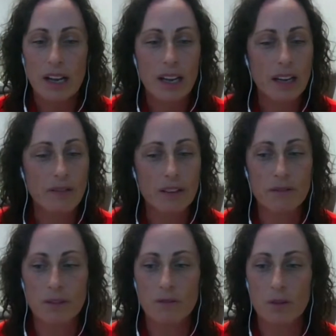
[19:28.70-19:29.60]
even
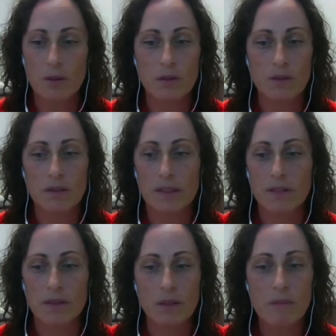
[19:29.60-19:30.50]
for folks who've
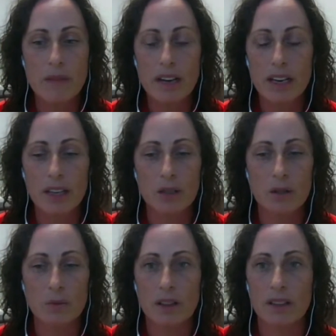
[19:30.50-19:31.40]
lived for many
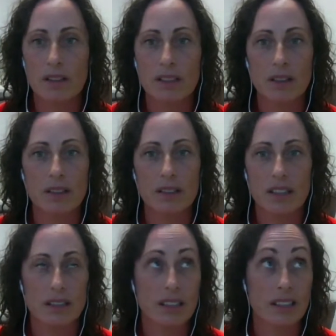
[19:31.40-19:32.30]
years with this serious
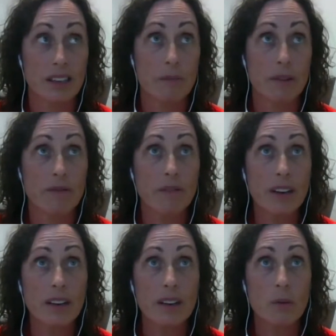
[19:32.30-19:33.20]
illness and have been
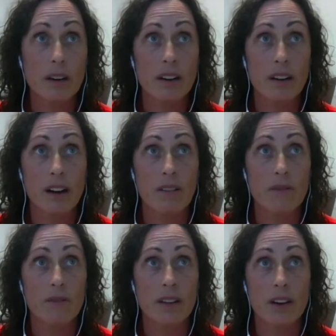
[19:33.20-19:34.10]
very aware
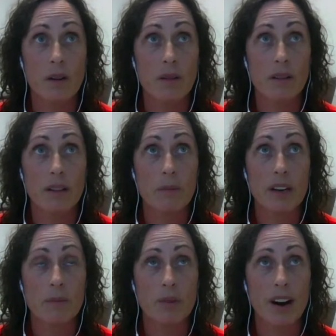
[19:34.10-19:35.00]
of, their
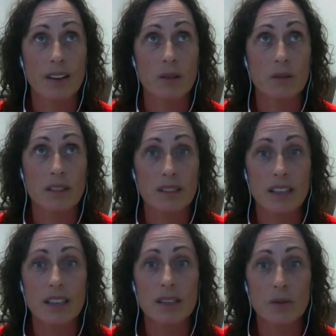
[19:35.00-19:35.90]
limited prognosis,
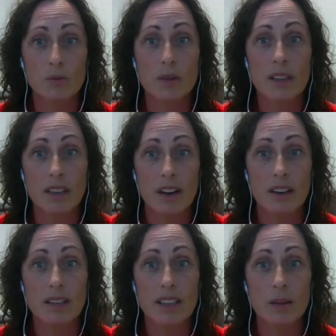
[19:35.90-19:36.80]
it is really
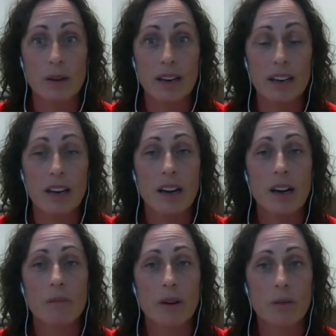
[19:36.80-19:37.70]
hard to get ready.
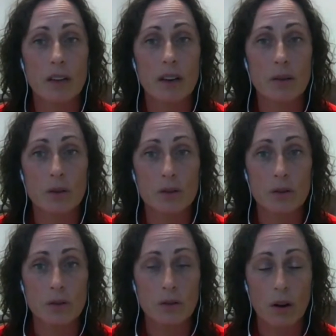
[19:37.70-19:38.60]
But we are
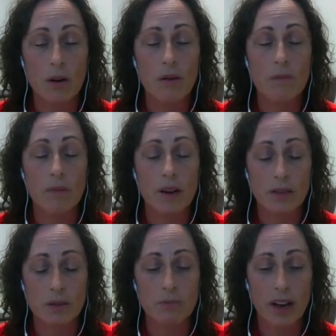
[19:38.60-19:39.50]
so
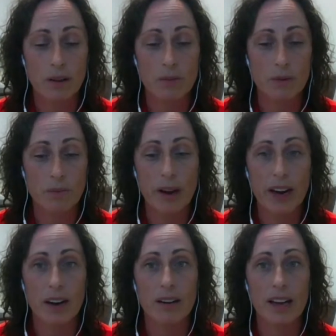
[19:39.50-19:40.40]
much better
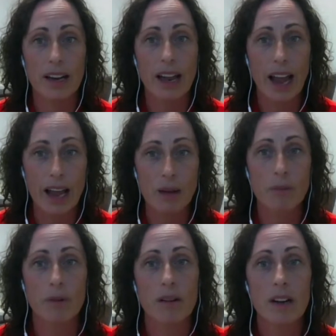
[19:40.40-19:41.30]
prepared and
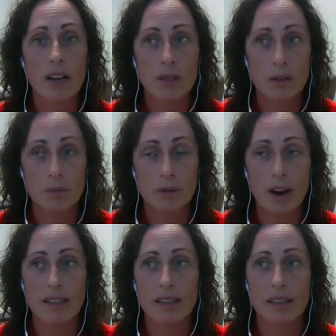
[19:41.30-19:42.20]
able to
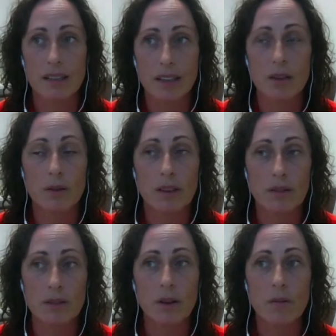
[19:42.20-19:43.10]
process and
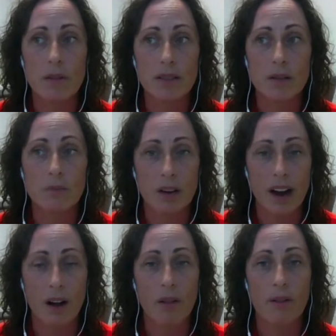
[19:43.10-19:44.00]
grieve so much more
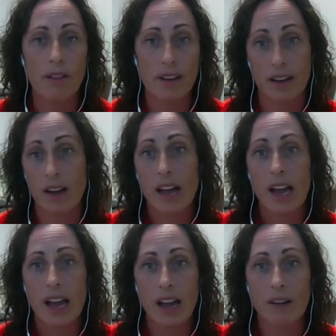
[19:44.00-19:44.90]
healthy
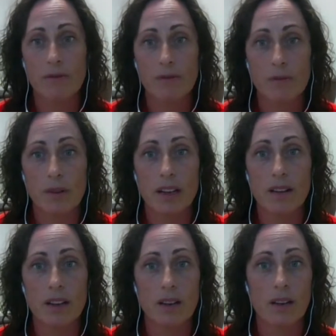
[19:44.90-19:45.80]
if
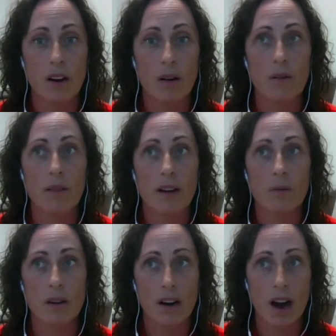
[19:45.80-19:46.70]
we know that
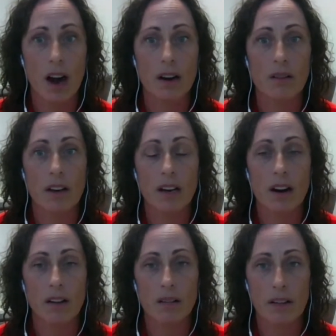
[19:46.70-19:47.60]
we're honoring
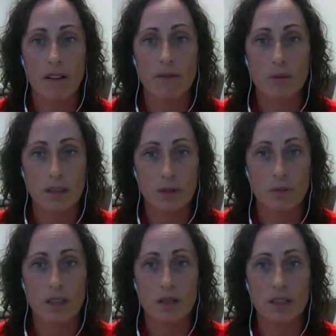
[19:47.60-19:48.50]
our loved ones'
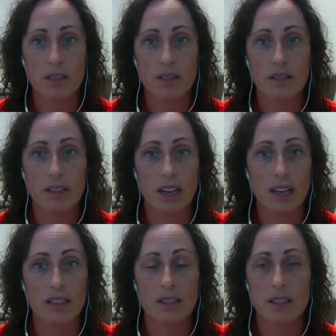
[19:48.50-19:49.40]
wishes. That
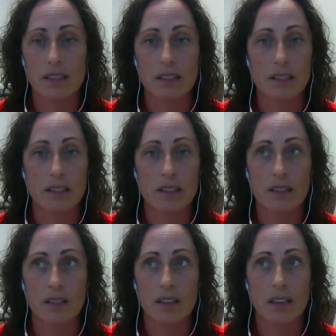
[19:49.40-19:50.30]
is just
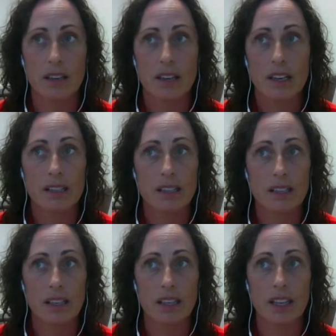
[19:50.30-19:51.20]
such
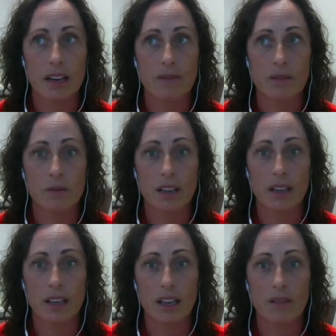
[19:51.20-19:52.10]
a gift we
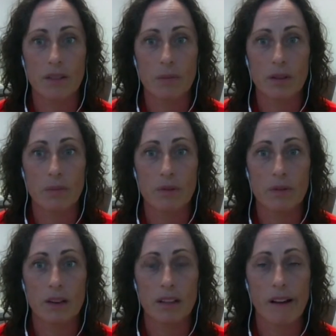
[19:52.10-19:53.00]
can give the people
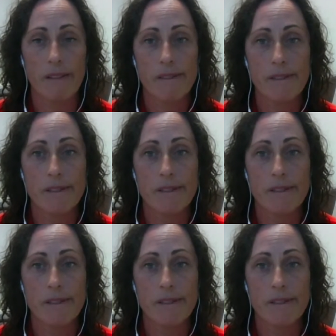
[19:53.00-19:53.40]
we love.